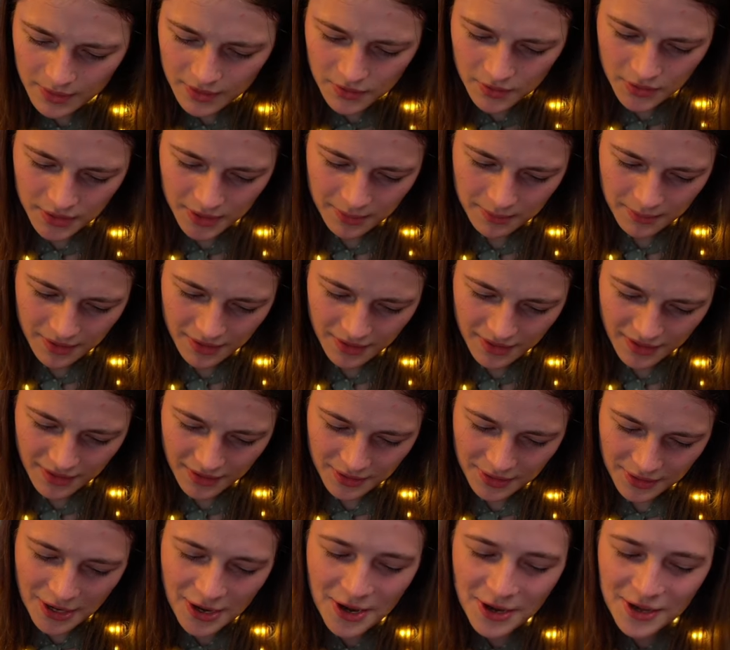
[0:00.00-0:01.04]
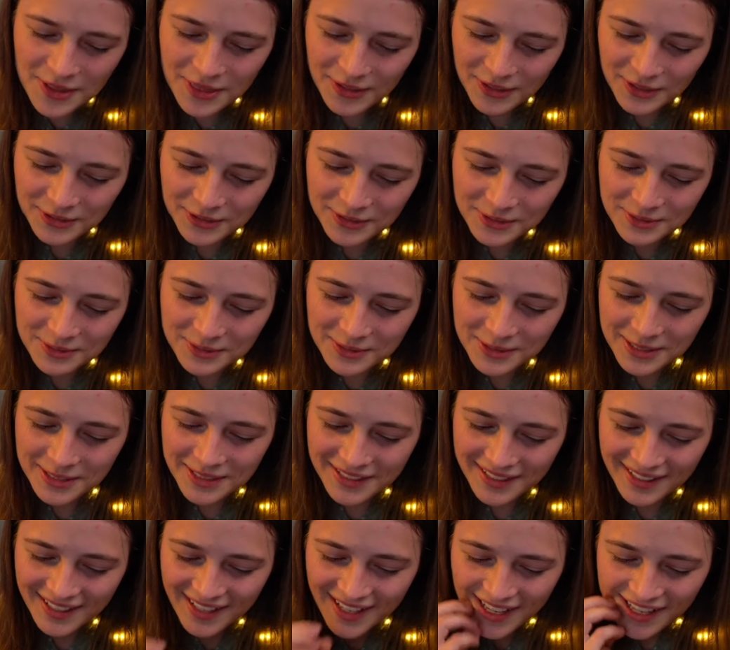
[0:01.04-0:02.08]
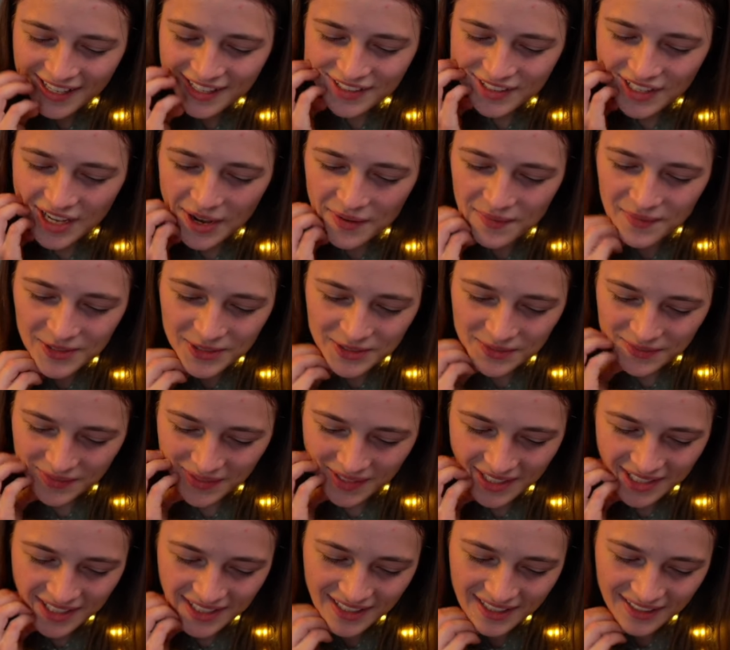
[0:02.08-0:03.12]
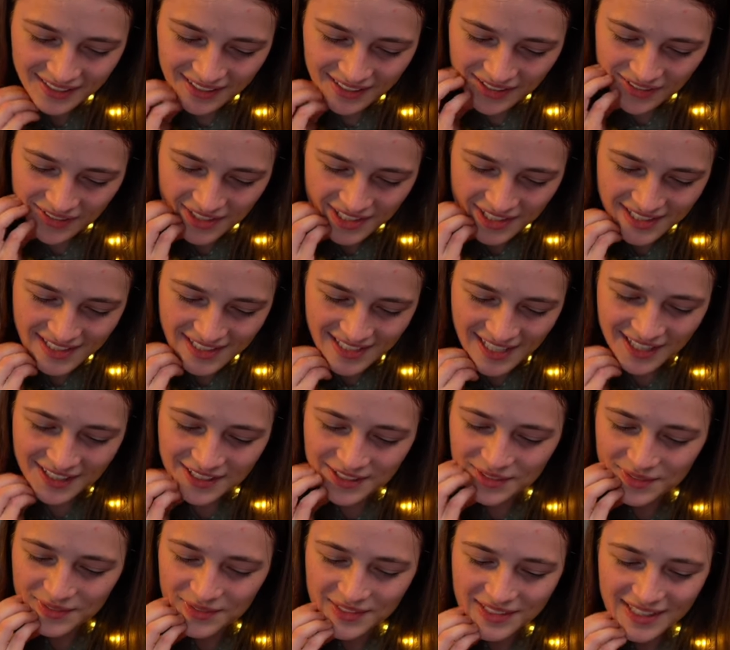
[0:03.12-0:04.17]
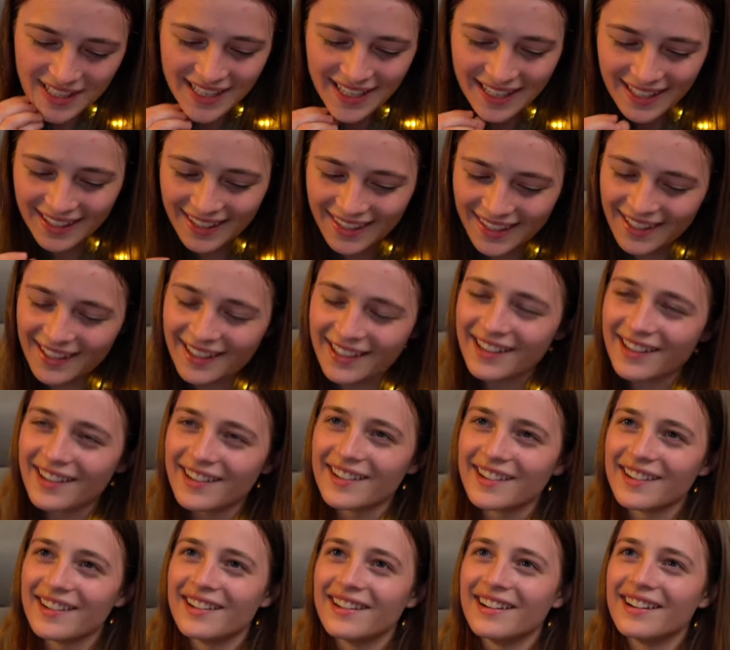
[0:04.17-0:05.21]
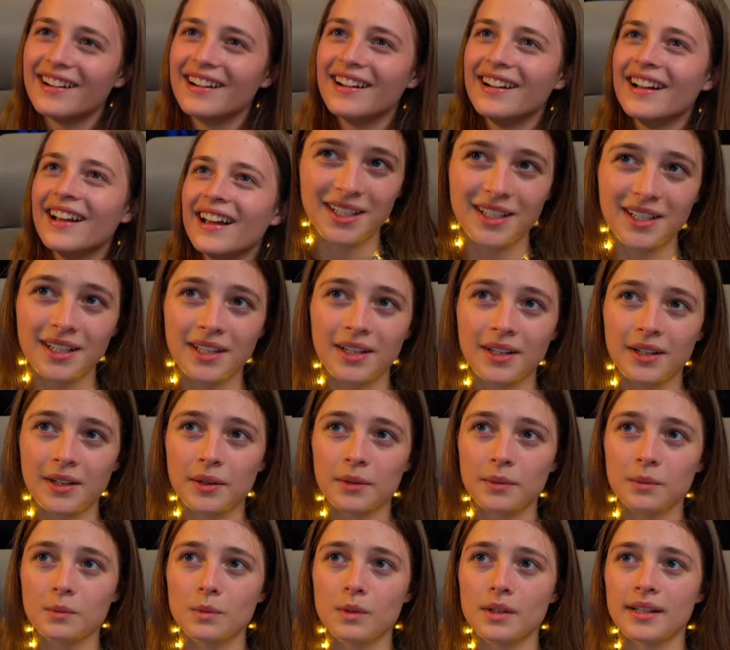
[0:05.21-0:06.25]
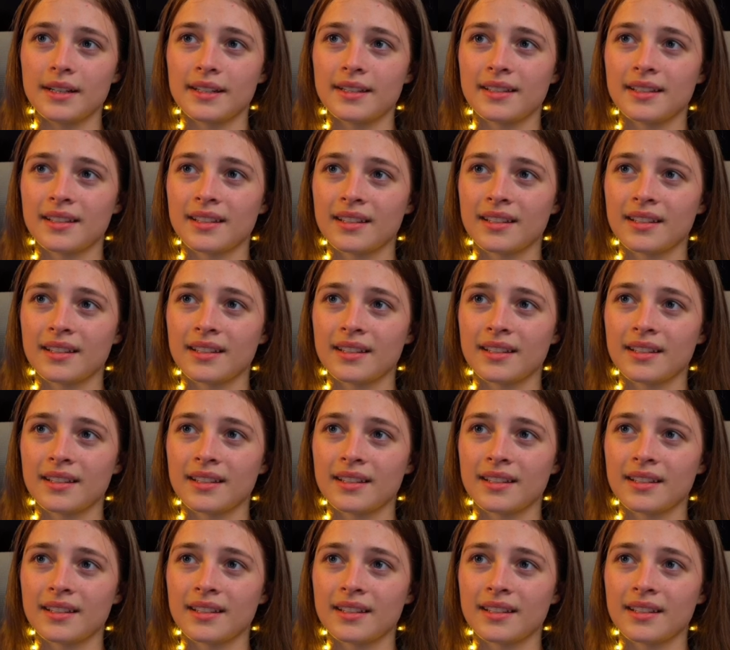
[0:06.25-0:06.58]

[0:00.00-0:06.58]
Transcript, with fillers: best streamer in the in the world. So happy to be here. I love this dance move. Thank you. What?